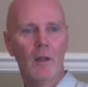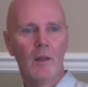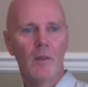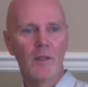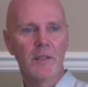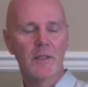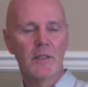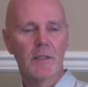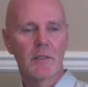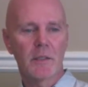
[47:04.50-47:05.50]
This
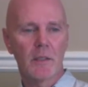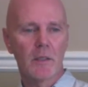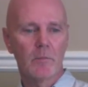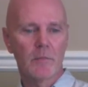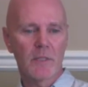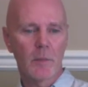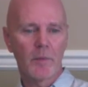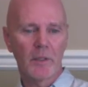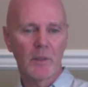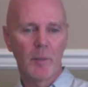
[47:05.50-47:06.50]
is something
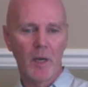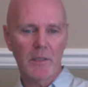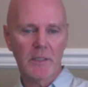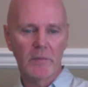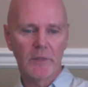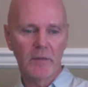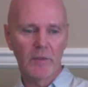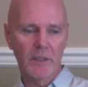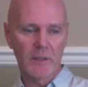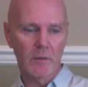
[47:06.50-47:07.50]
in the past I've given
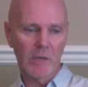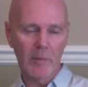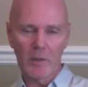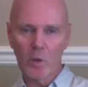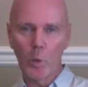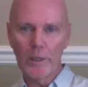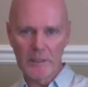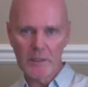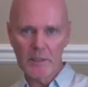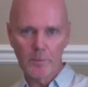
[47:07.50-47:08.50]
as a grammar
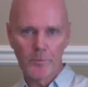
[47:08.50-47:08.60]
quiz.